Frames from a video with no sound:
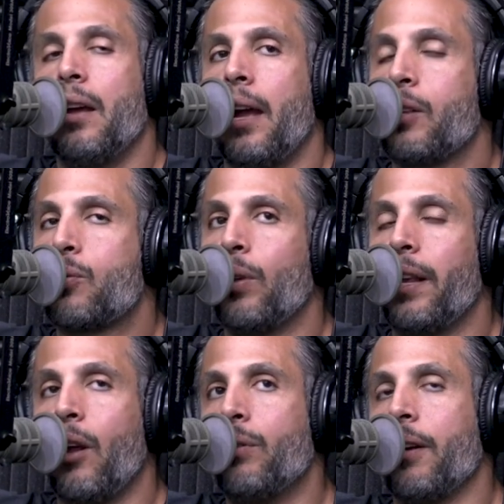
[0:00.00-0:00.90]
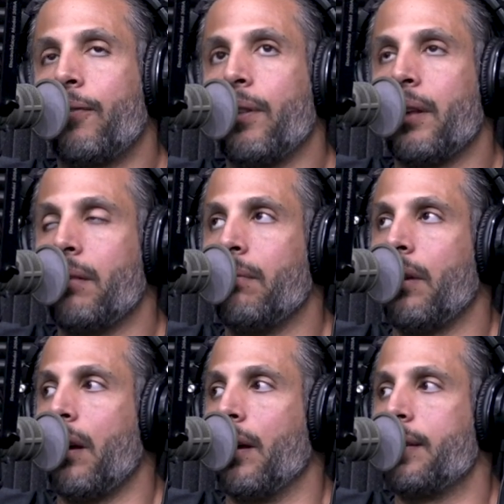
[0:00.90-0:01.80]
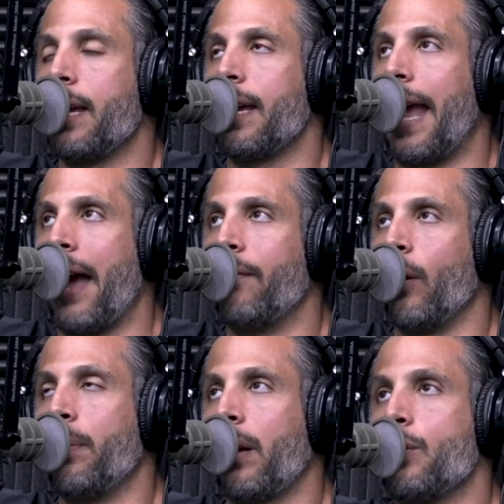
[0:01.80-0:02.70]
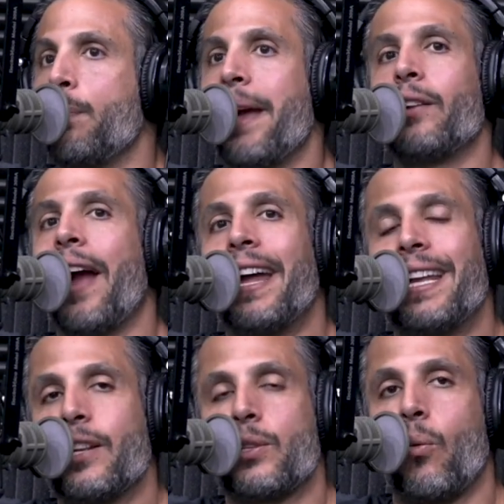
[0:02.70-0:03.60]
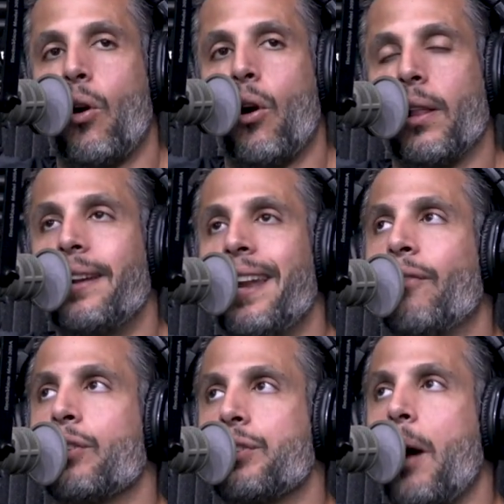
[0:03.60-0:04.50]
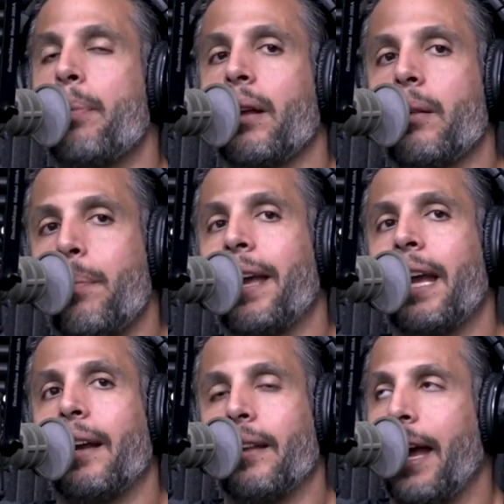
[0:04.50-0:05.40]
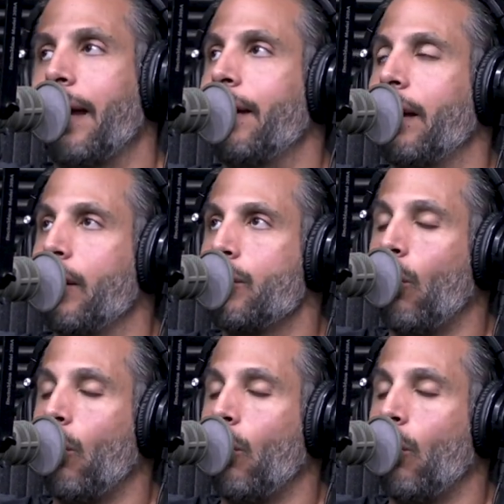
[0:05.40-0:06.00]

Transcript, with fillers: it's really no different than uh, taking Advil because you bang your head against the wall and never stopping the banging the head against the